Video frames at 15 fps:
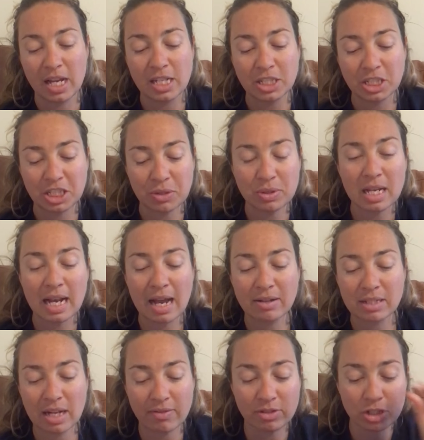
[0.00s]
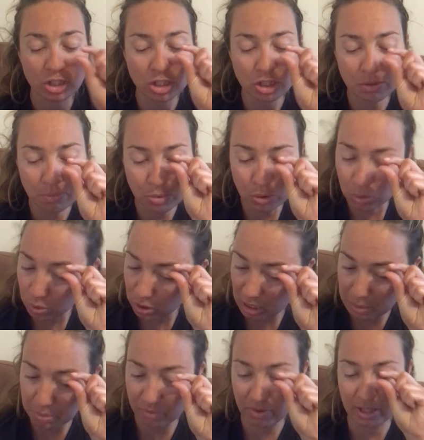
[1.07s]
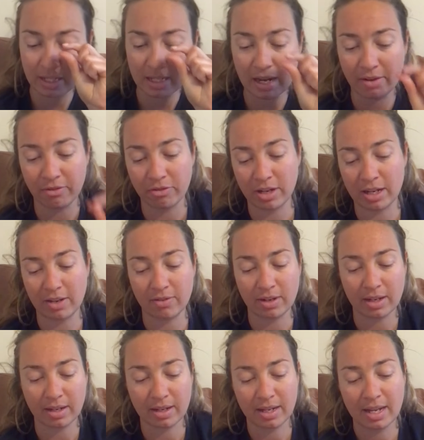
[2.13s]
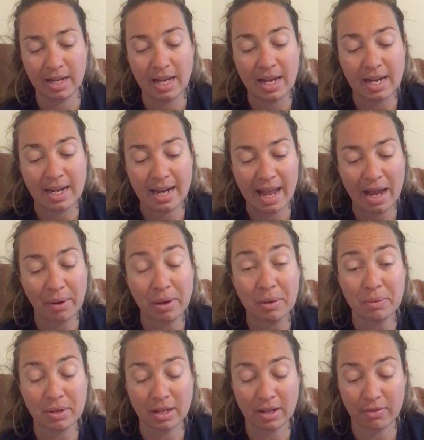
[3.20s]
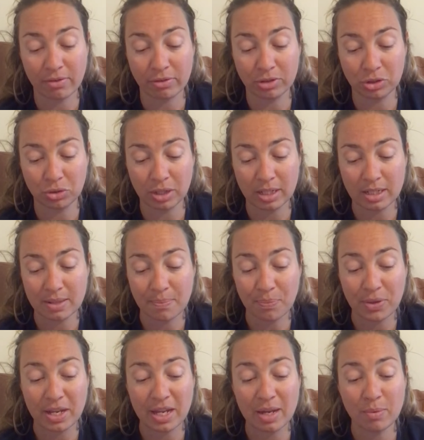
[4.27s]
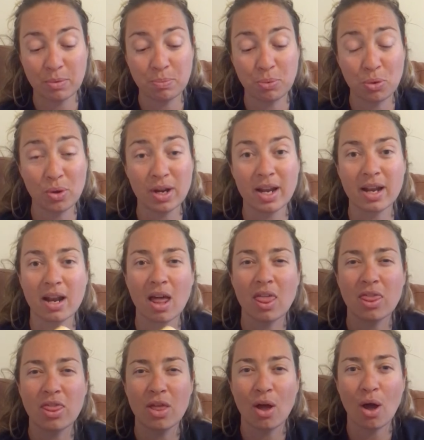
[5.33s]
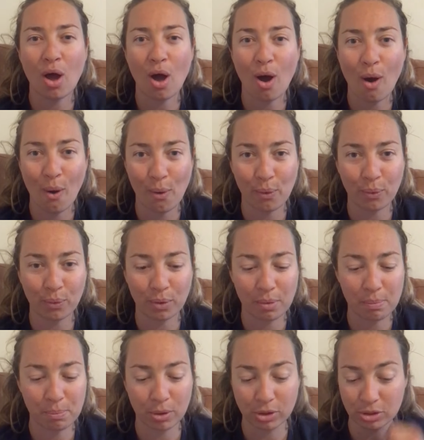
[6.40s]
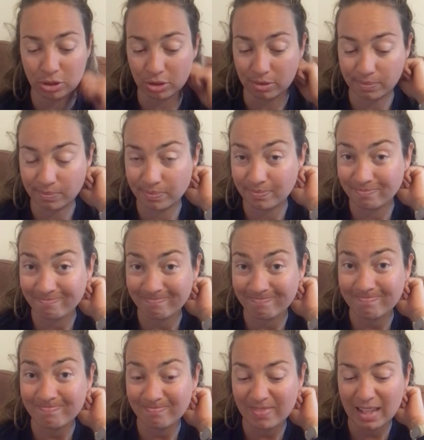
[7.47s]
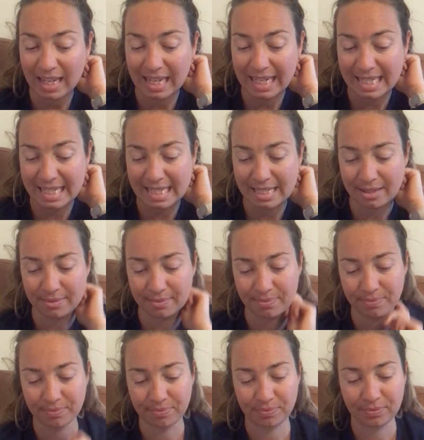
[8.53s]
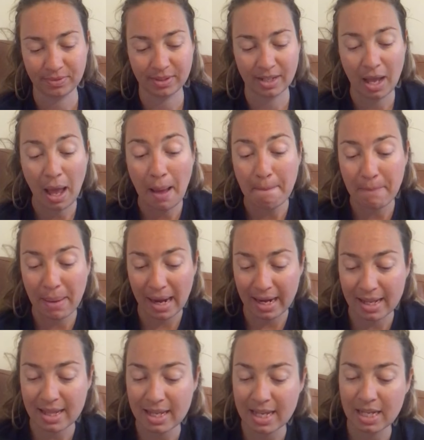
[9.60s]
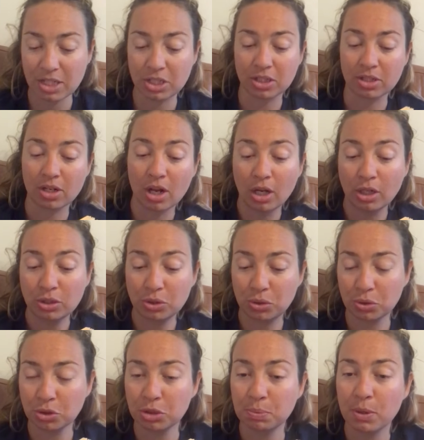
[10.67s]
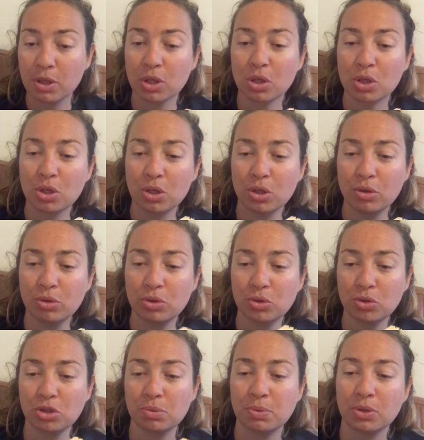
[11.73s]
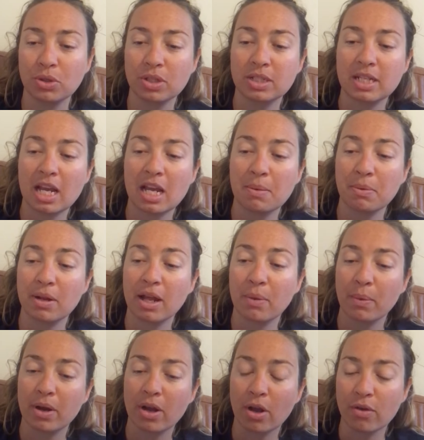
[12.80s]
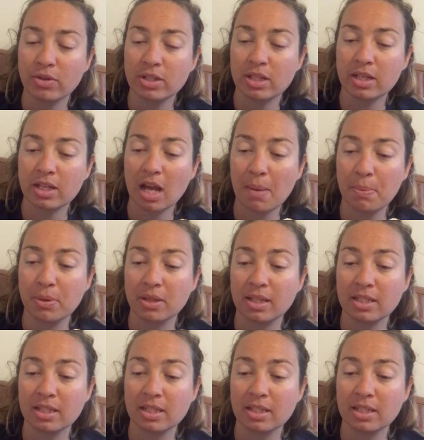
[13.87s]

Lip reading: She was allowed to have a small nip of it every evening. Now he would give her a treat. He would pour in the whole bottle. He did. Back in the kitchen, George put the huge saucepan on the table and went over to the cupboard that